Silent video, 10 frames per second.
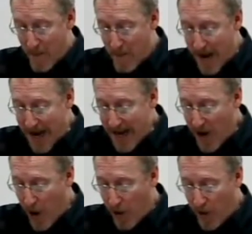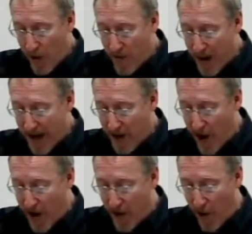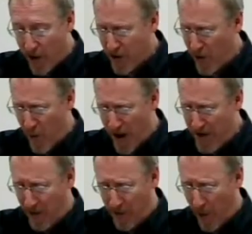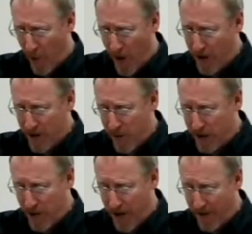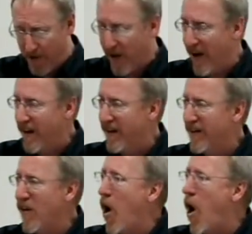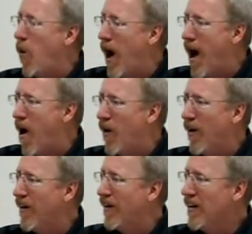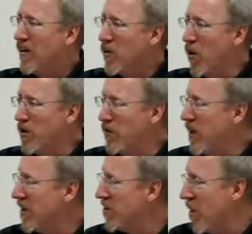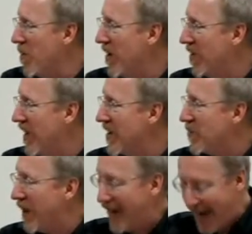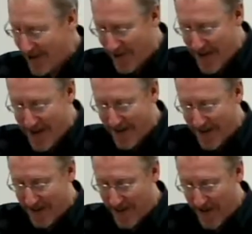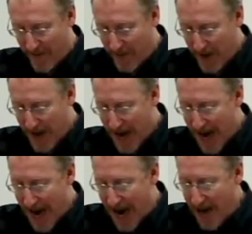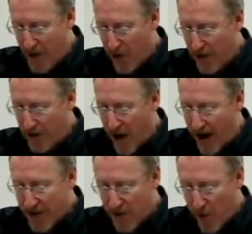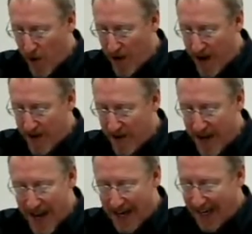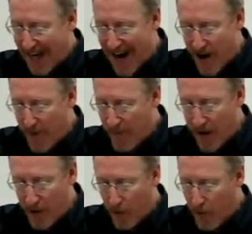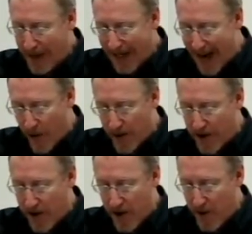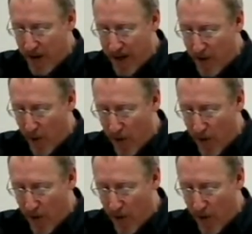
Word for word: Many, O Lord my God, are your wonderful works which you have done. Oh, wow. Lord, you've done so many things, but catch this. And your thoughts toward us cannot be recounted to you in